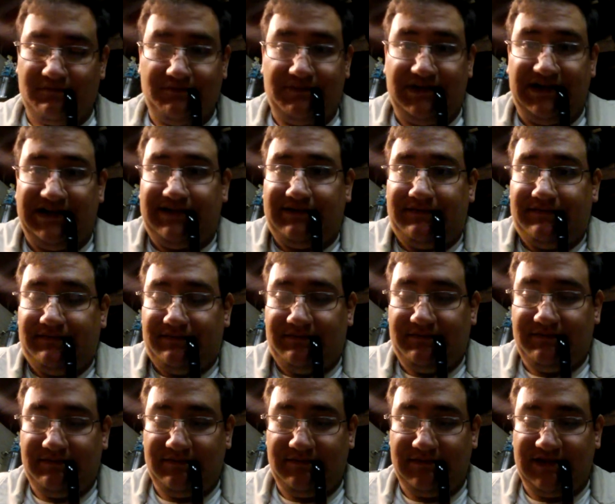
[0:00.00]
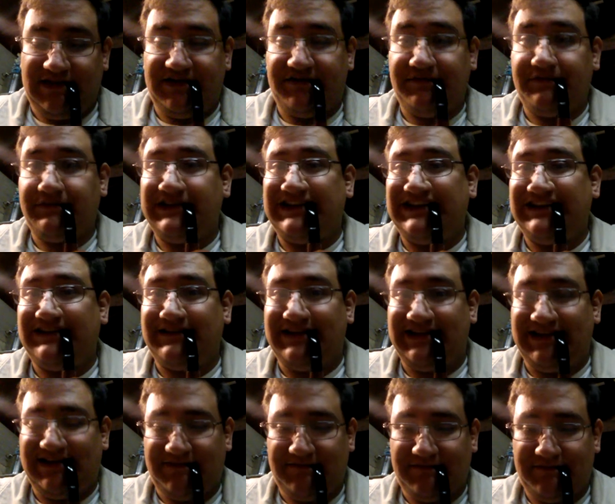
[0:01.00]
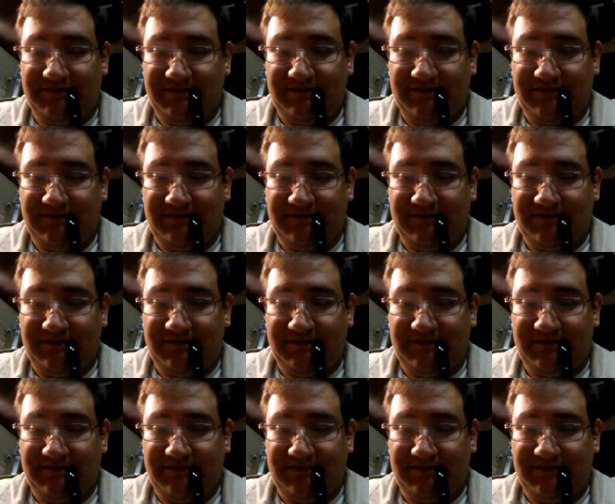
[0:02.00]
but I do what I can.